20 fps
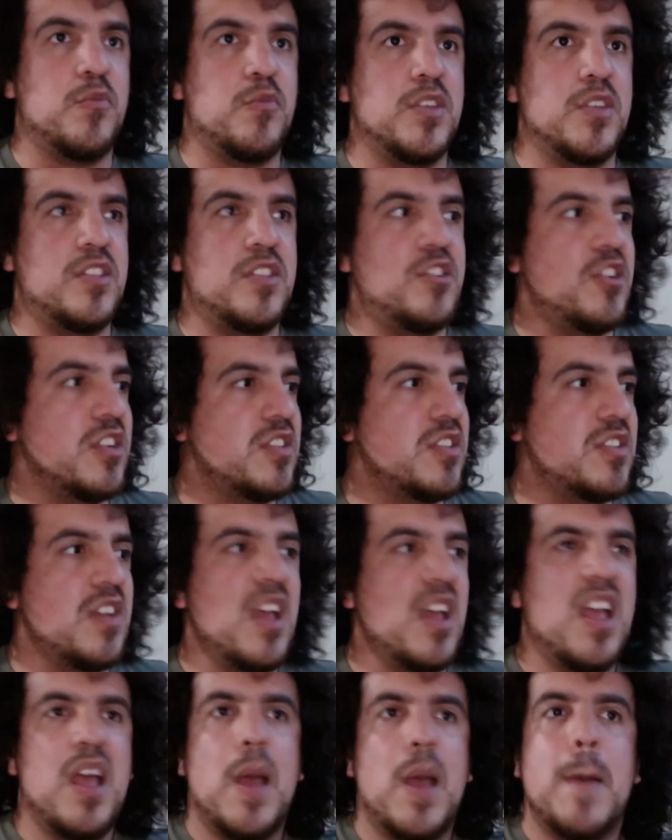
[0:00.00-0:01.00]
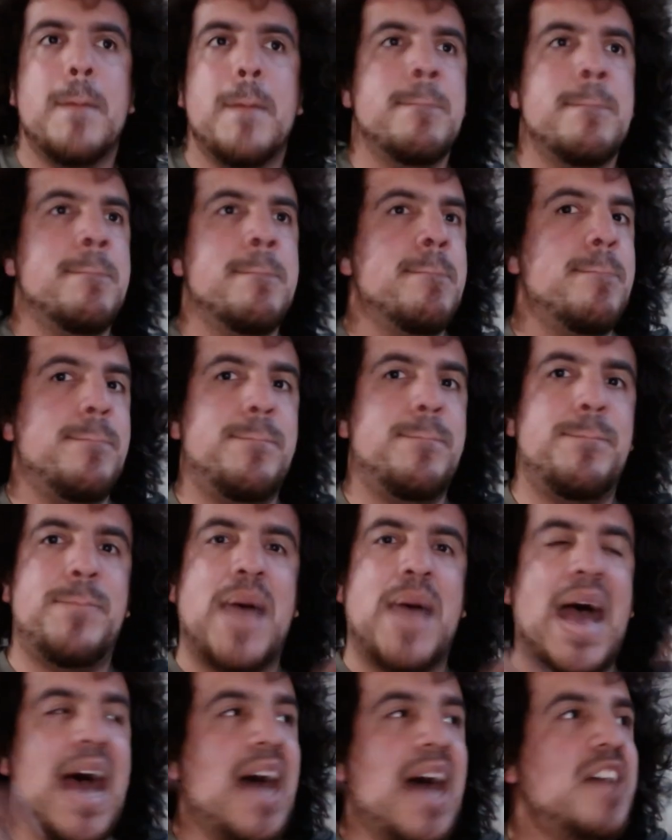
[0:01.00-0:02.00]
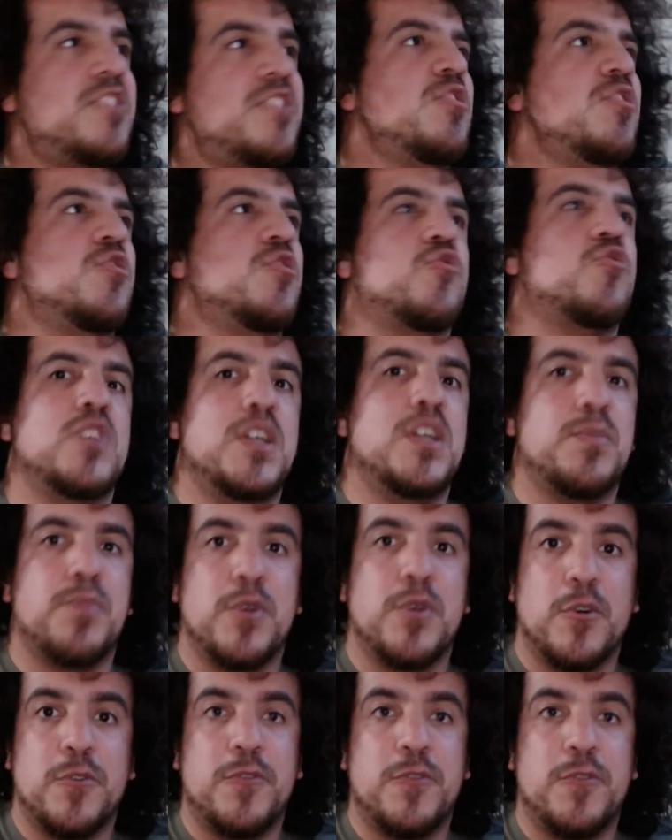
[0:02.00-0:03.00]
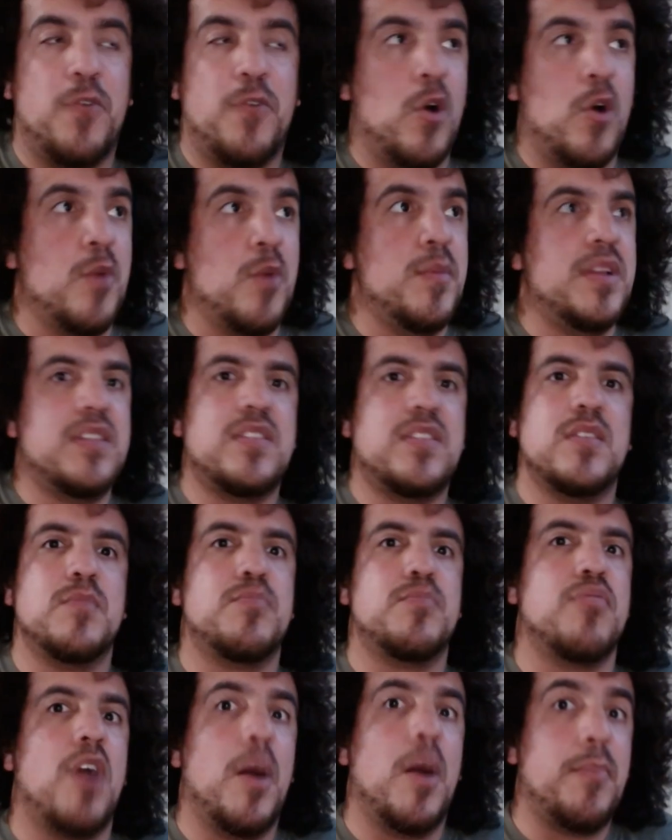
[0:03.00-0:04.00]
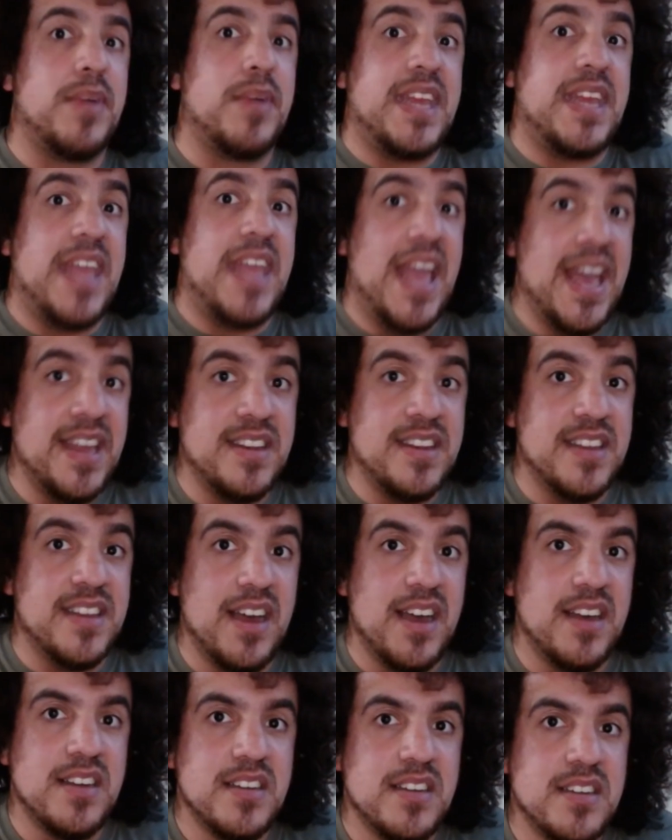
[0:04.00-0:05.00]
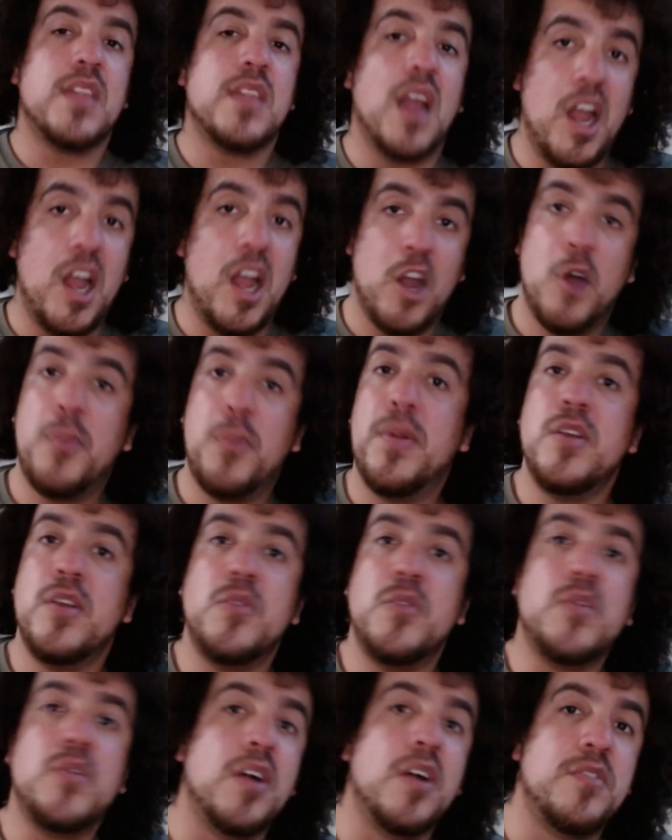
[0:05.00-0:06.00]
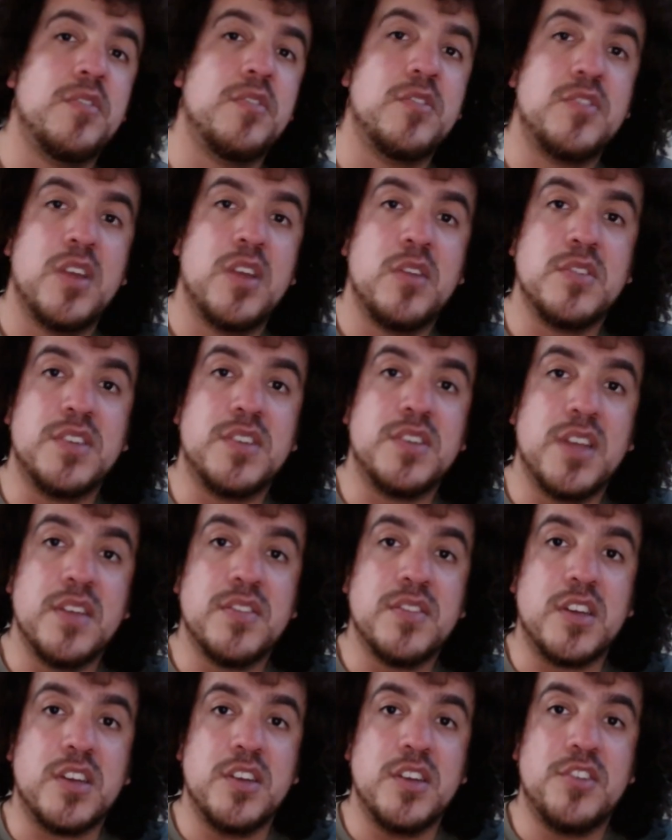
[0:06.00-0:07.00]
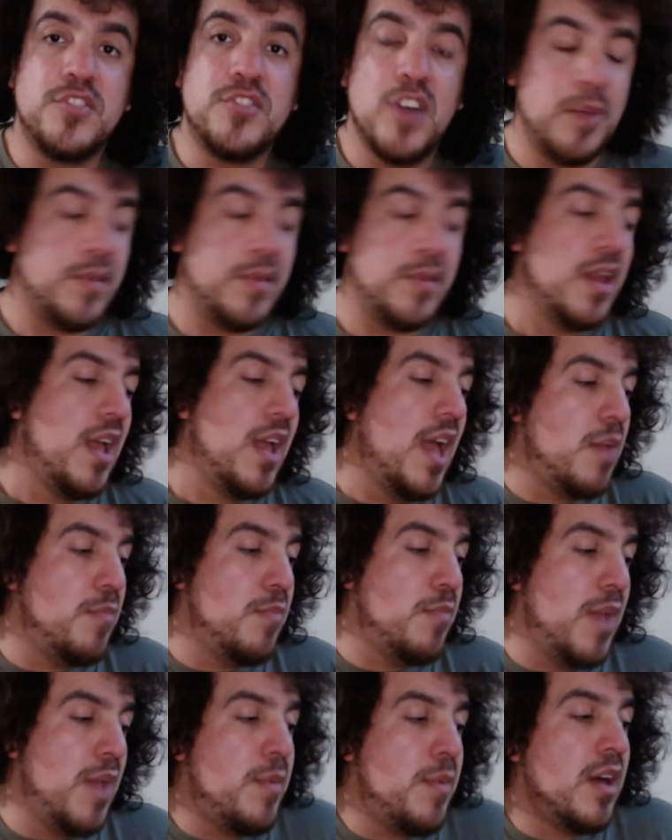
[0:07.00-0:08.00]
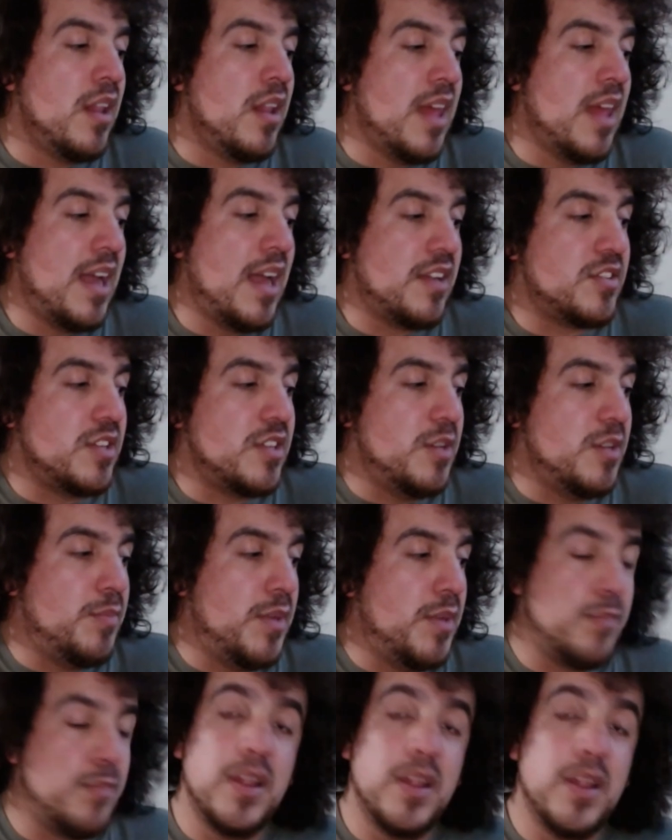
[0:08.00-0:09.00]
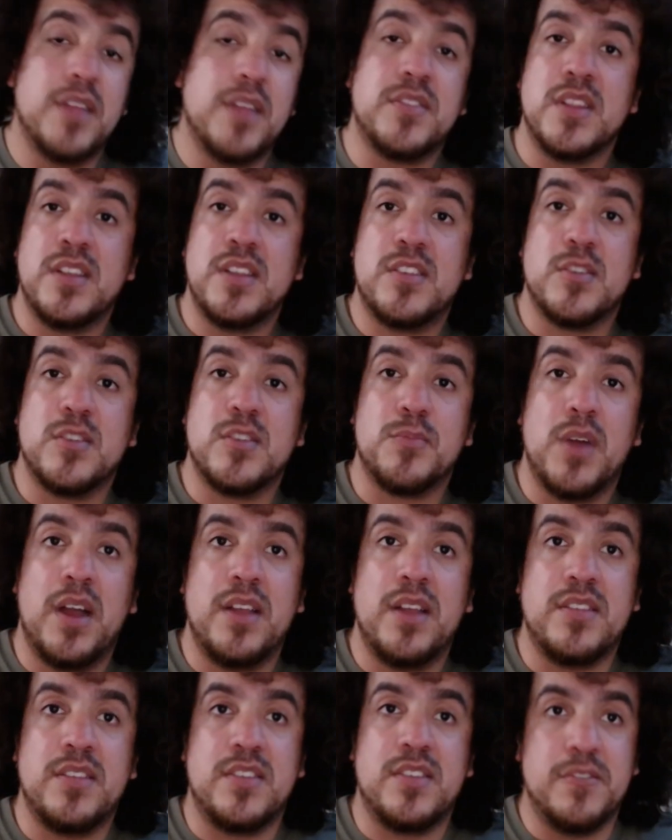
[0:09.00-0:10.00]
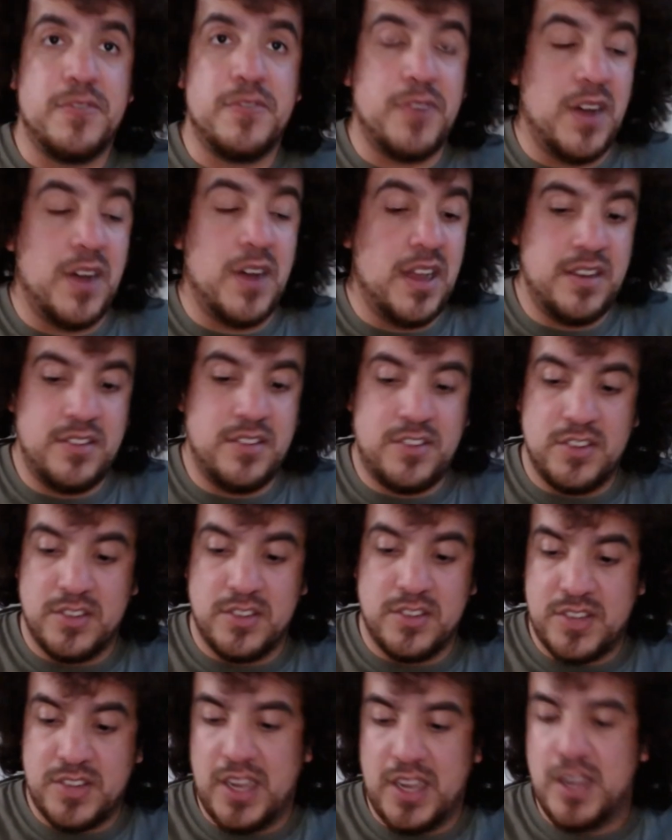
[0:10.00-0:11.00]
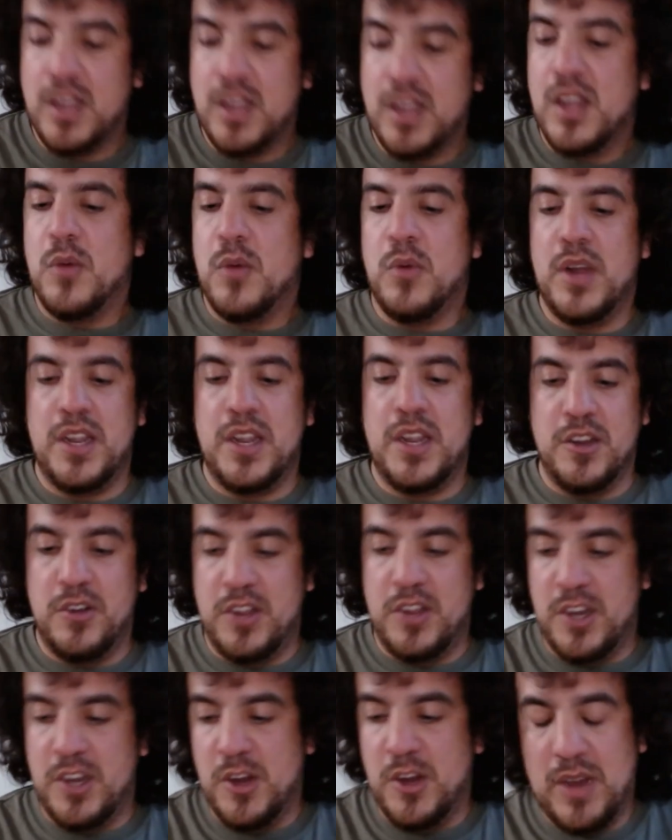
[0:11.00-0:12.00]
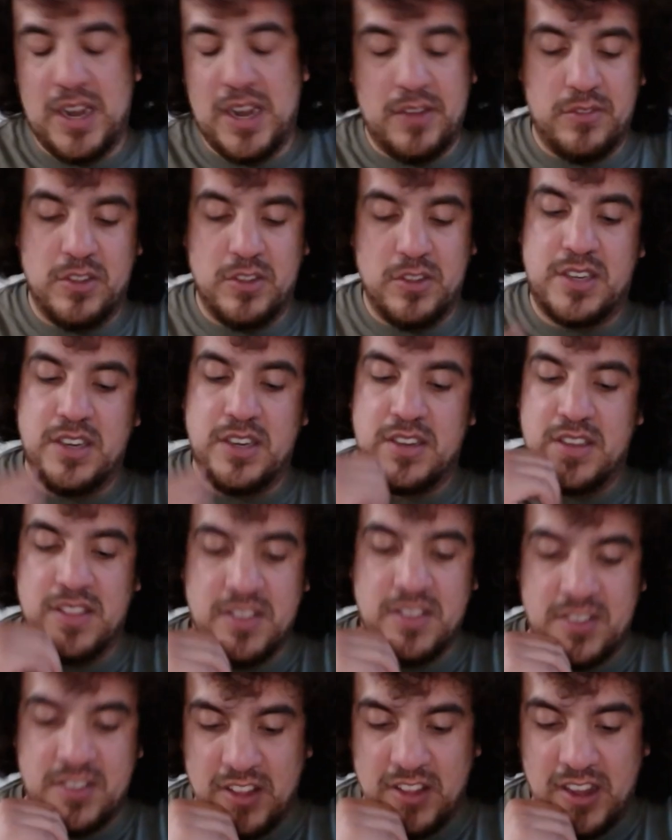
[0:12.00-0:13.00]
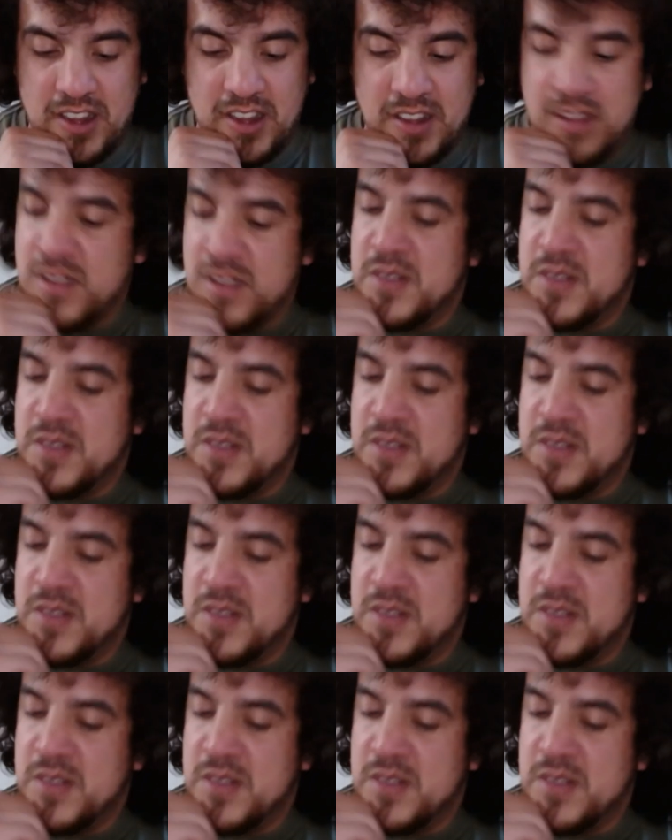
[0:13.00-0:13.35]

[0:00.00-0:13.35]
with just pageantry, performance, and propaganda. I hope our new Governor General does a good job, and maybe I'll actually be pleasantly surprised and find she'll say, wait, no, you know what? I've looked into this law.